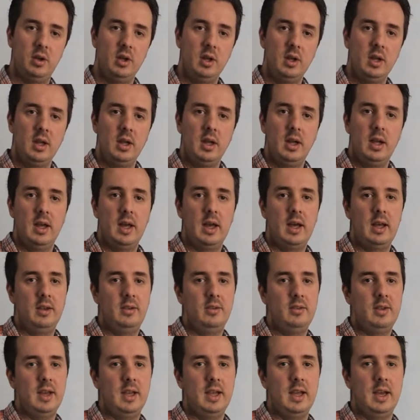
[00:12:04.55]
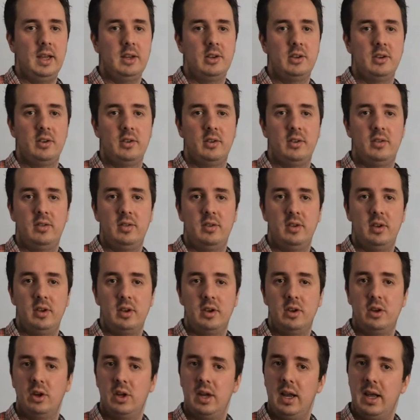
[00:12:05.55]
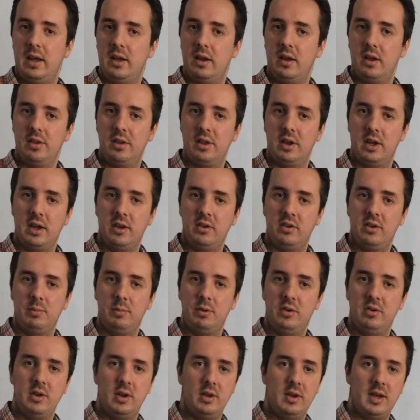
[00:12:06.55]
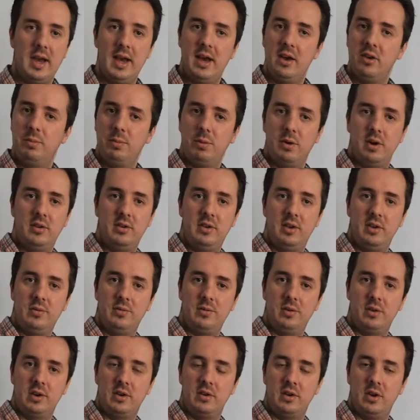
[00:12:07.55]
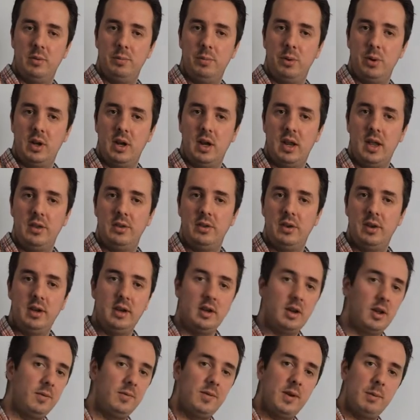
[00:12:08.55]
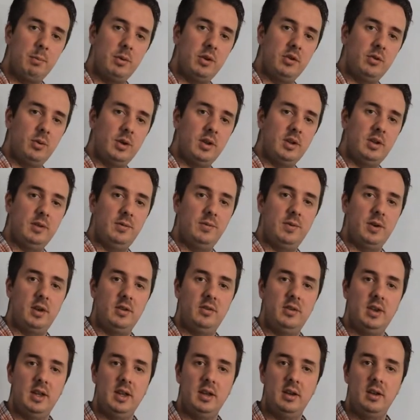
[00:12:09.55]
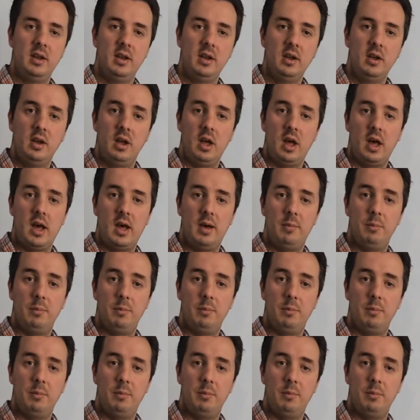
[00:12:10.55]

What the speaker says: So estate agents could let the customers know that house prices, for example, in London in November 2013